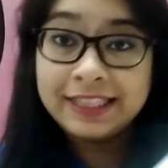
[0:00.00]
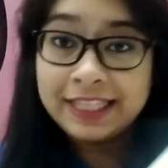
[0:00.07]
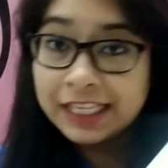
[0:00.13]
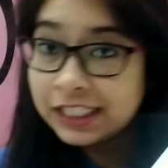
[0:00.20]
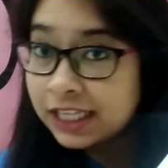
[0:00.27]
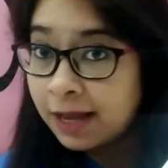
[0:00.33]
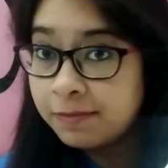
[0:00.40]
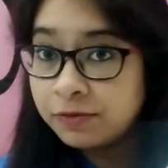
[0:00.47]

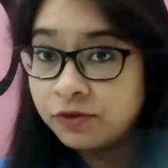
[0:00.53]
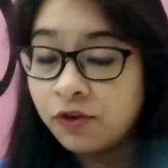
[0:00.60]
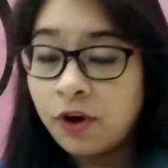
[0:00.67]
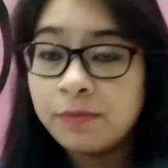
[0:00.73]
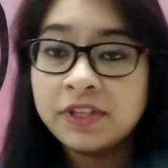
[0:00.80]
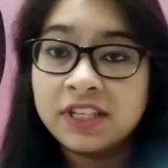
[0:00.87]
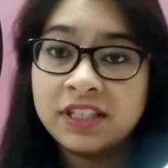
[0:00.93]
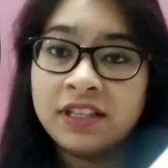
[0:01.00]
this comes
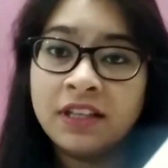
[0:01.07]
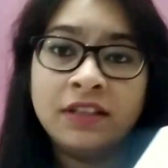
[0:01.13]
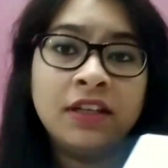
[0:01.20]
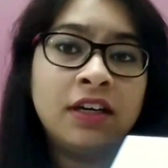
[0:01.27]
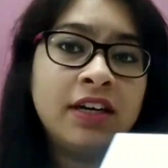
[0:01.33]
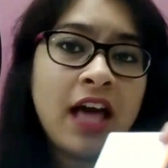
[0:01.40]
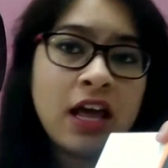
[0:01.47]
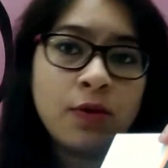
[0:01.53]
from. This is the
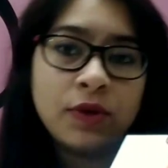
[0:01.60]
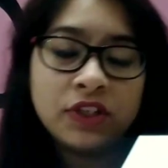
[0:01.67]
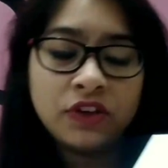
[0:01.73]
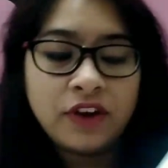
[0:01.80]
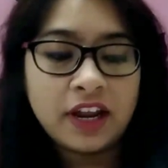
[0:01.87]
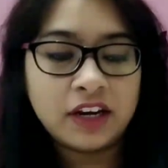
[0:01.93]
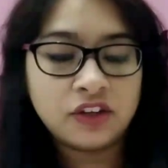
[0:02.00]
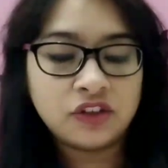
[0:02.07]
3rd
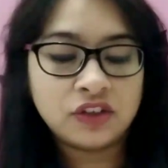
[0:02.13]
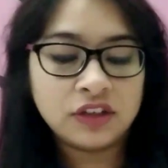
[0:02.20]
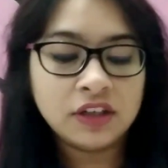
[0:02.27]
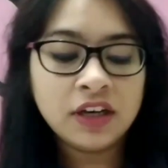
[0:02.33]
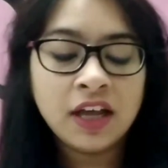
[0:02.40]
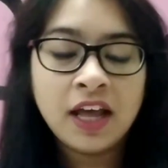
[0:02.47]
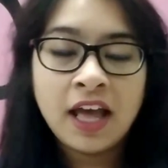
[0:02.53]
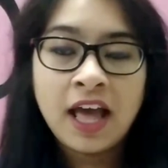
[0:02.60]
anniversary edition,